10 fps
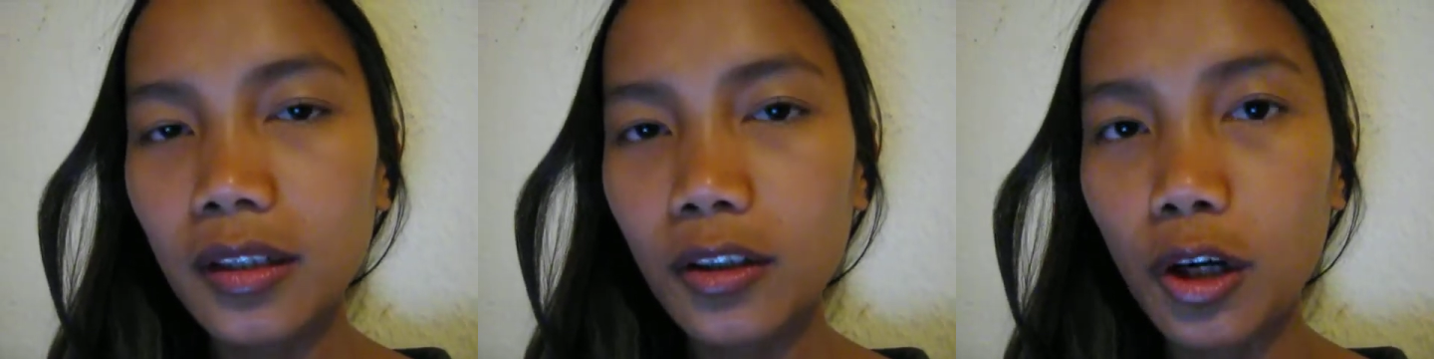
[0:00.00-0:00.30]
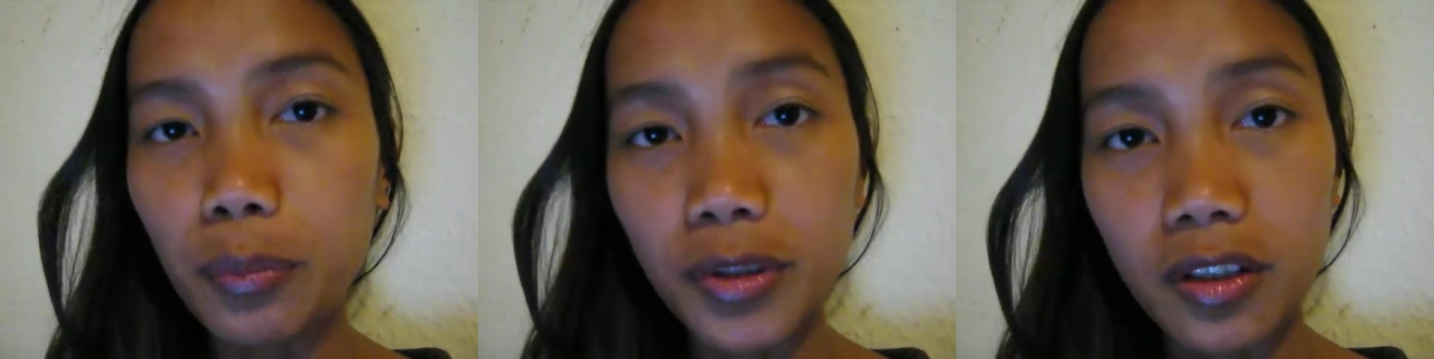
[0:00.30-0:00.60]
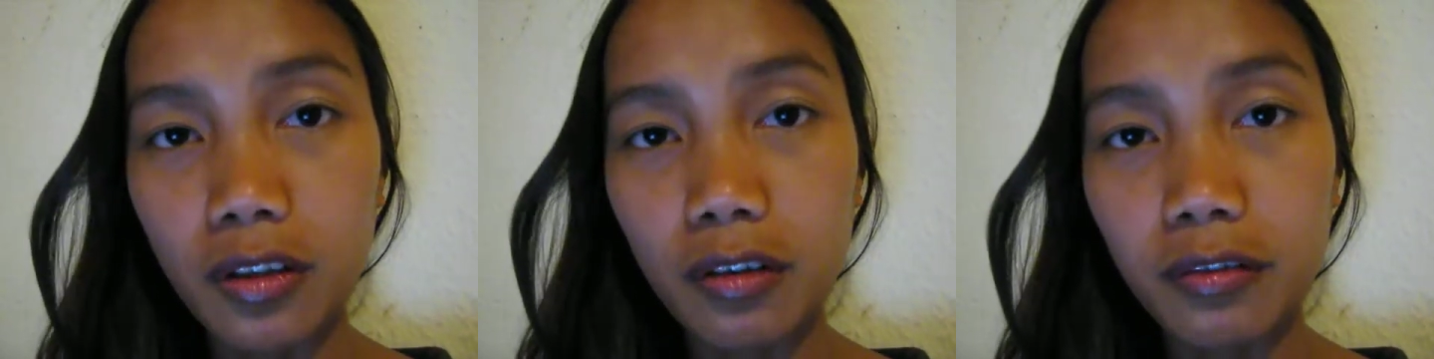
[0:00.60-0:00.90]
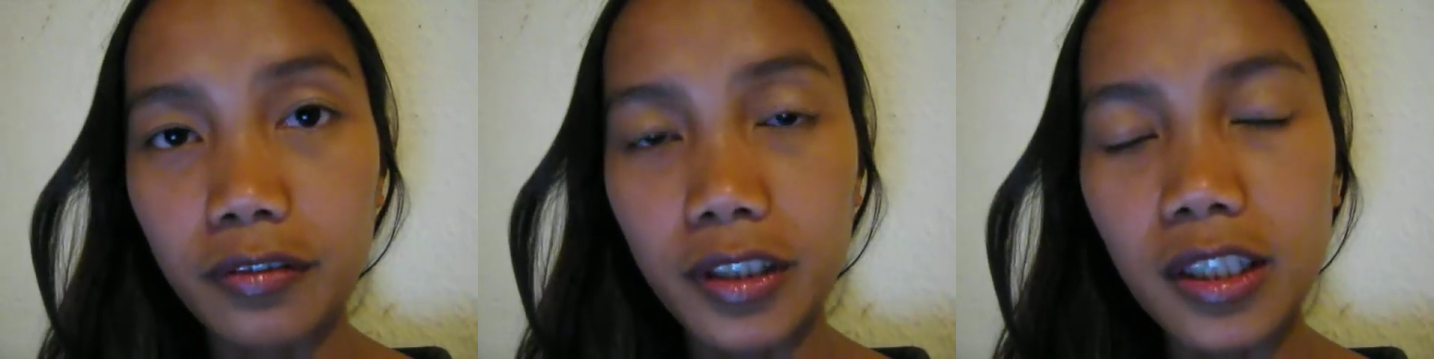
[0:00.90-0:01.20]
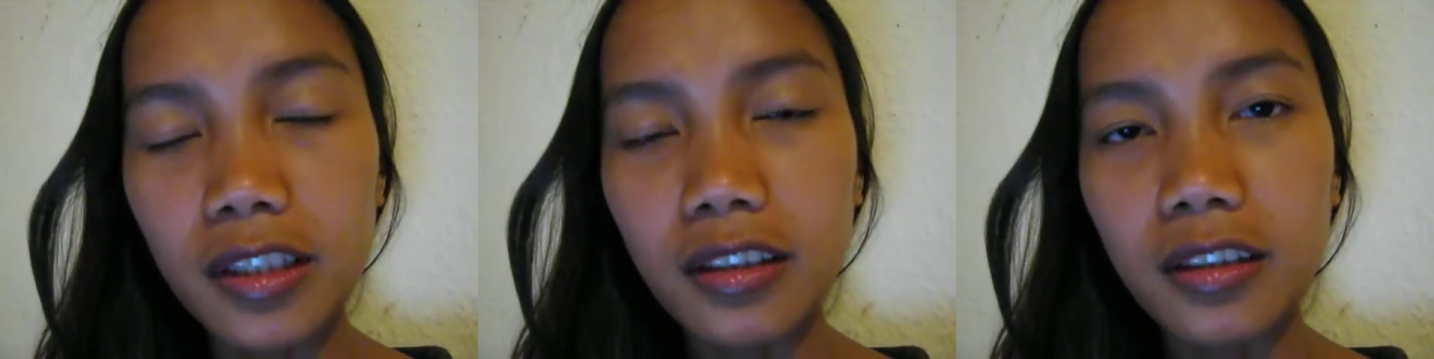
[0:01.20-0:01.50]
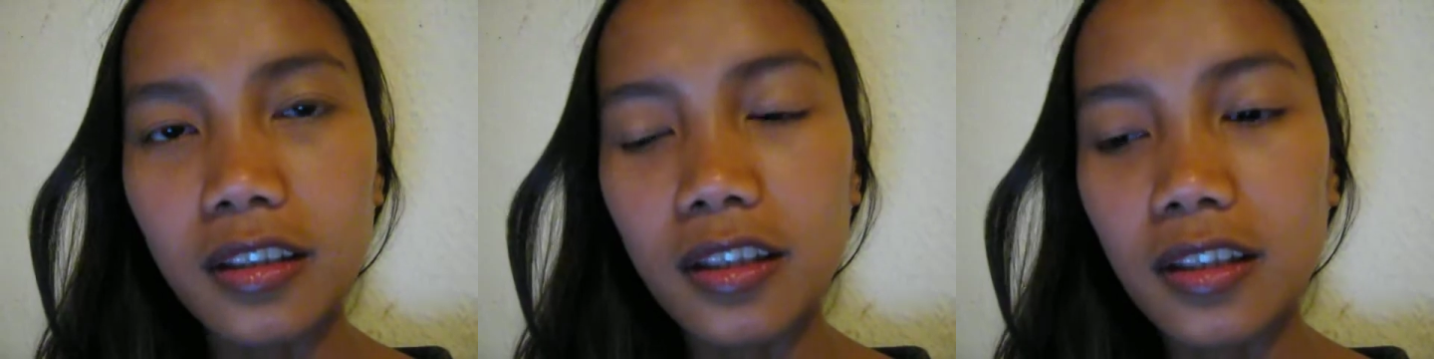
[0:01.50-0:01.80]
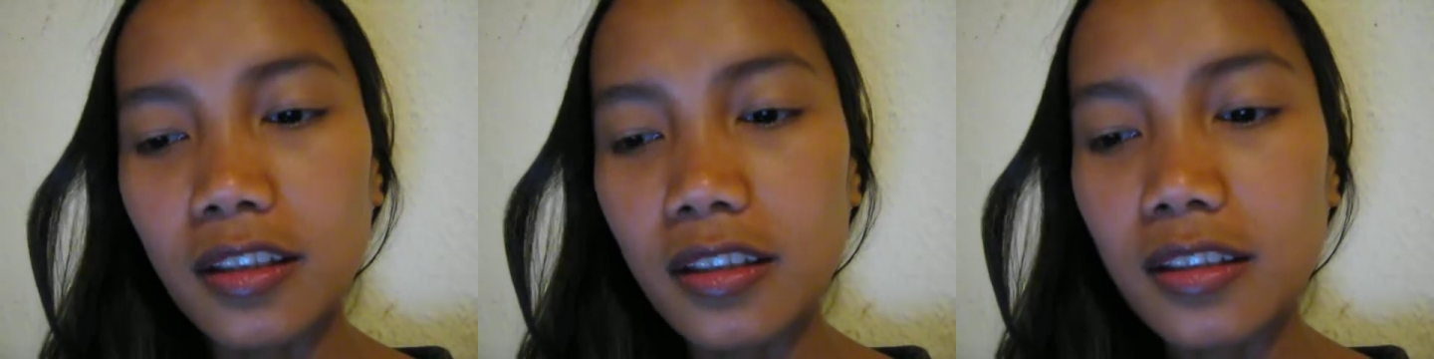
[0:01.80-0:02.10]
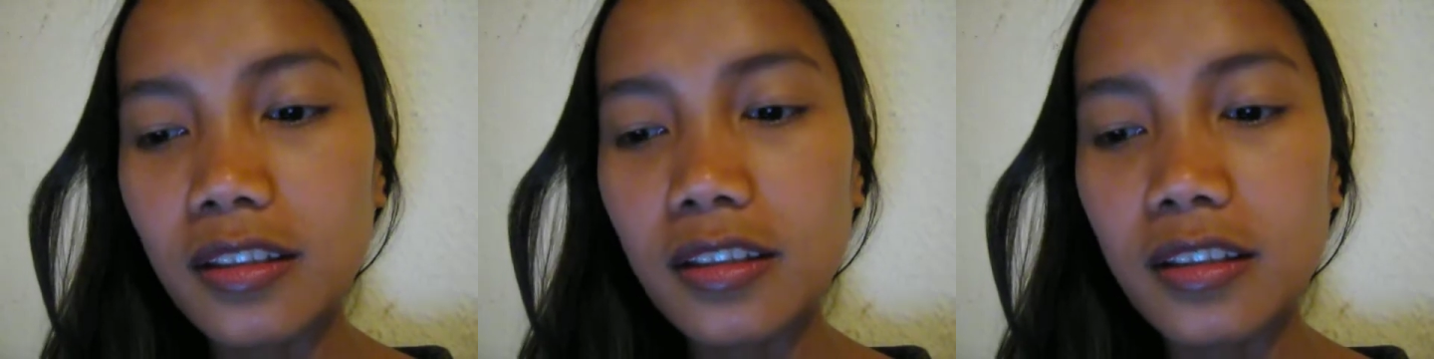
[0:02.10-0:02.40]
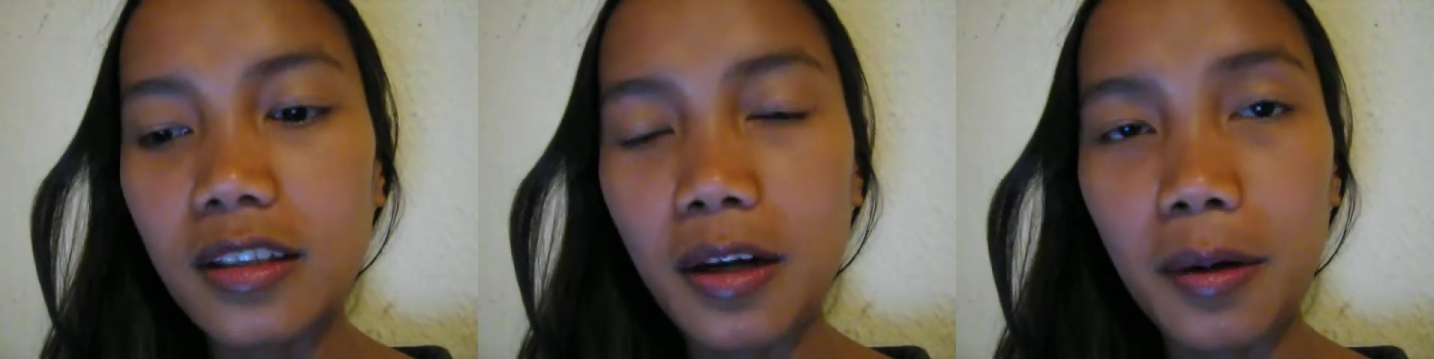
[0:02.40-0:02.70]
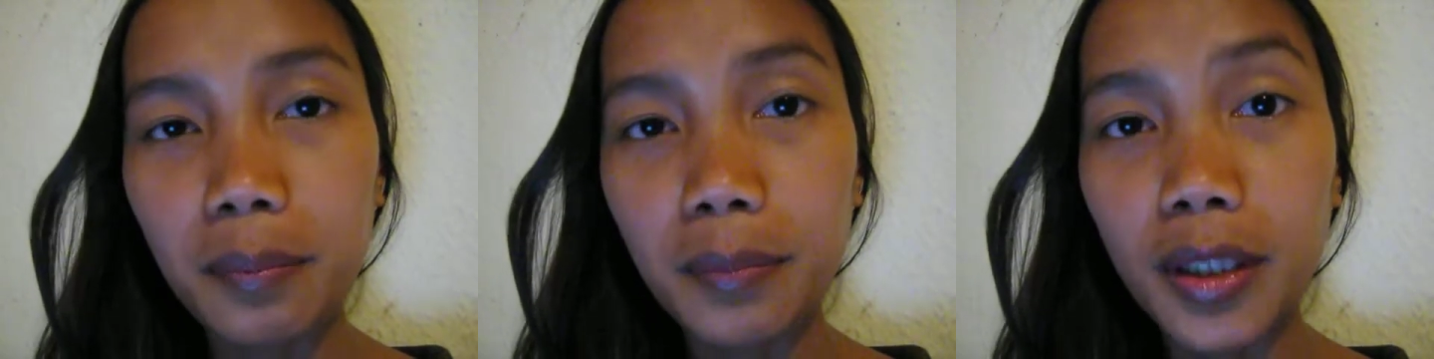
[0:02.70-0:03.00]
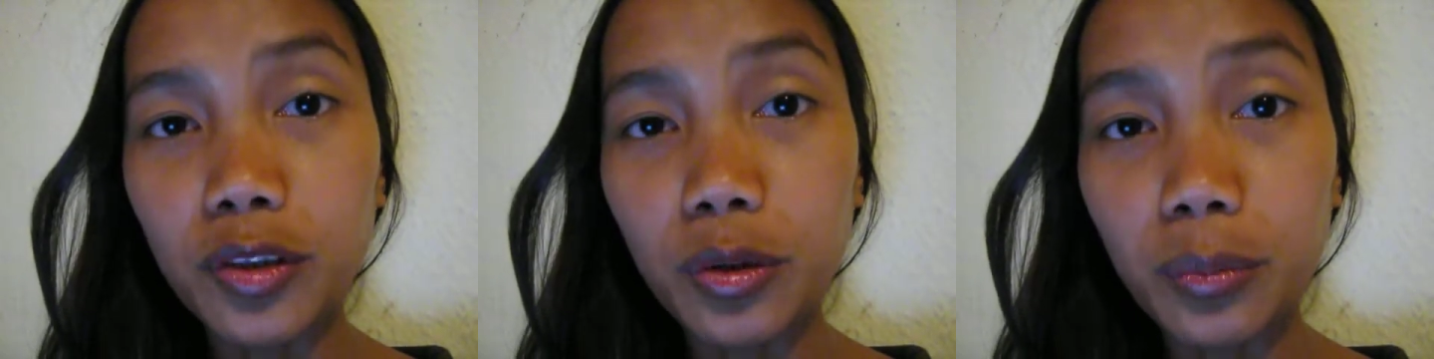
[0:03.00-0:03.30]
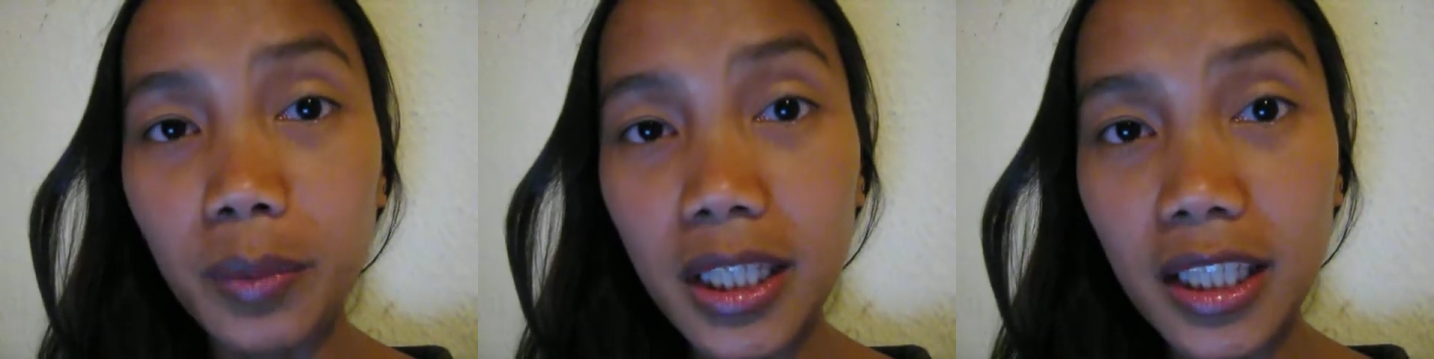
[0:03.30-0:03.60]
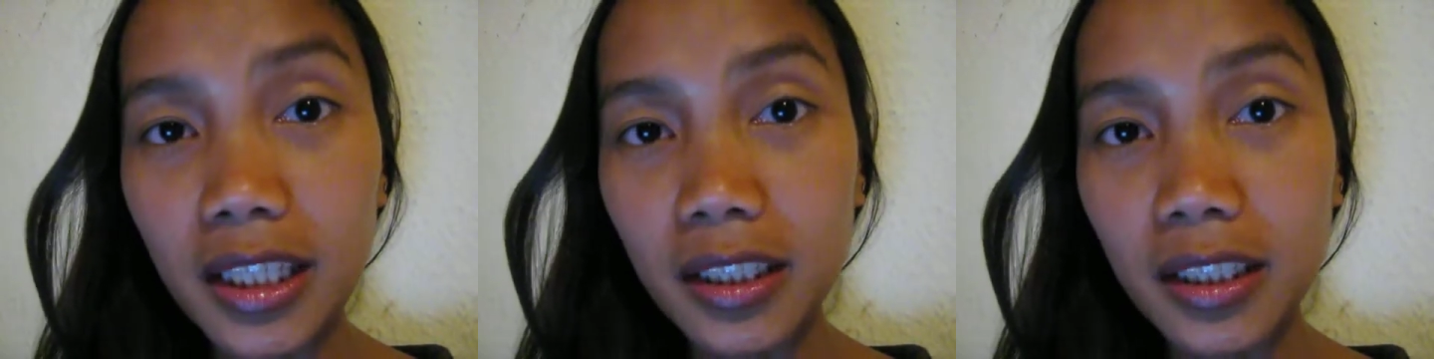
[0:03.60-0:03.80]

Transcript: Opposite of clean, it is madumi.